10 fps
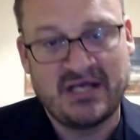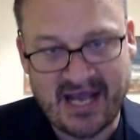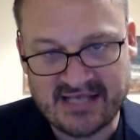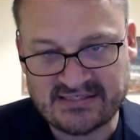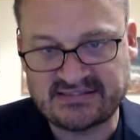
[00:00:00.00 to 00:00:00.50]

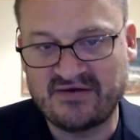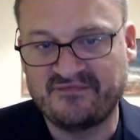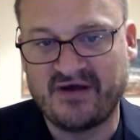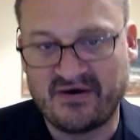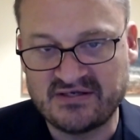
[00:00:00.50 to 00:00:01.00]
As I said, a
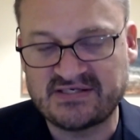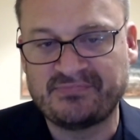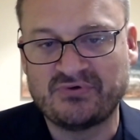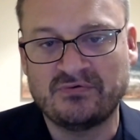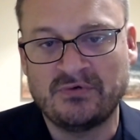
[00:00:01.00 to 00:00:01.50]
very
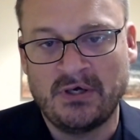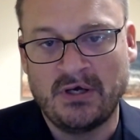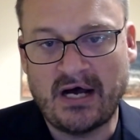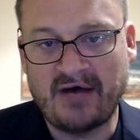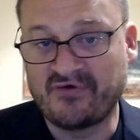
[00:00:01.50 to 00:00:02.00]
simple,
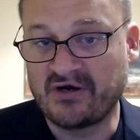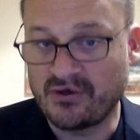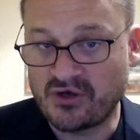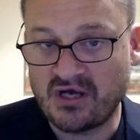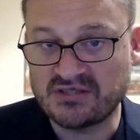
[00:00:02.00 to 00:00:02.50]
a very low
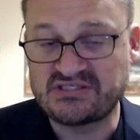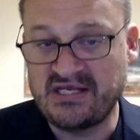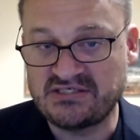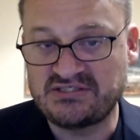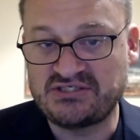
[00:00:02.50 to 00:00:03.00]
cost,
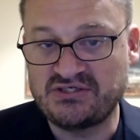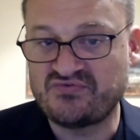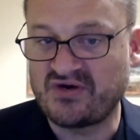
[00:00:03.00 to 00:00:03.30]
easy to use, very